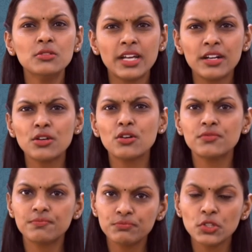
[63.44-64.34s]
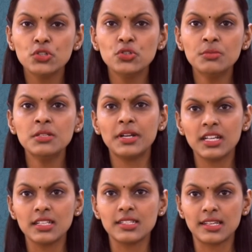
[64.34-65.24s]
to that of human
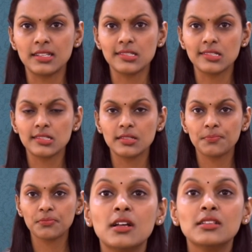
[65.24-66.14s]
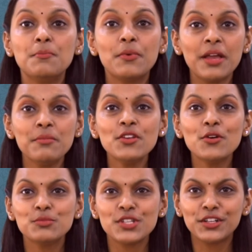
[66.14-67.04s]
medical sciences. The primary
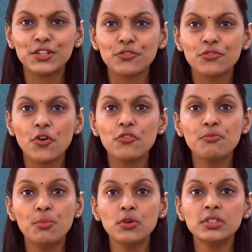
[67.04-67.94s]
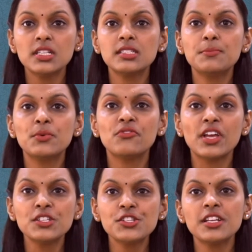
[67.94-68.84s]
objective of both is the
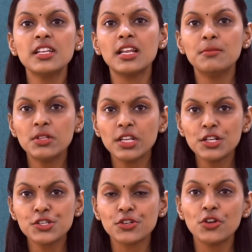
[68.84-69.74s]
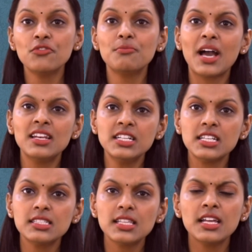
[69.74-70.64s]
prevention and elimination of
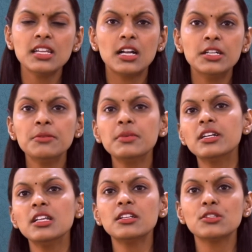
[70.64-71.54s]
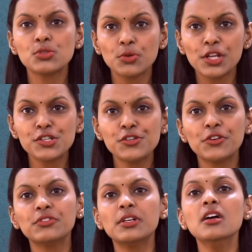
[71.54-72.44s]
maladies and ultimately restoration
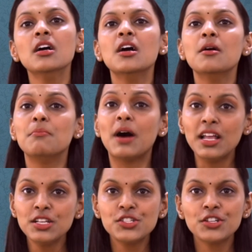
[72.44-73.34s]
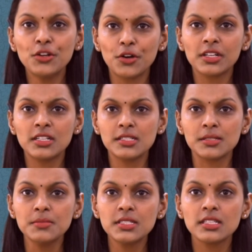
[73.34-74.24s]
of the biological
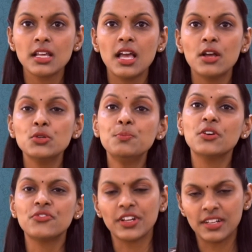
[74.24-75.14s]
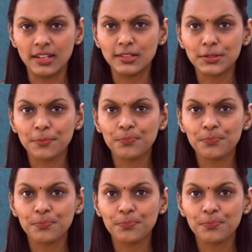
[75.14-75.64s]
organisms to perfect health.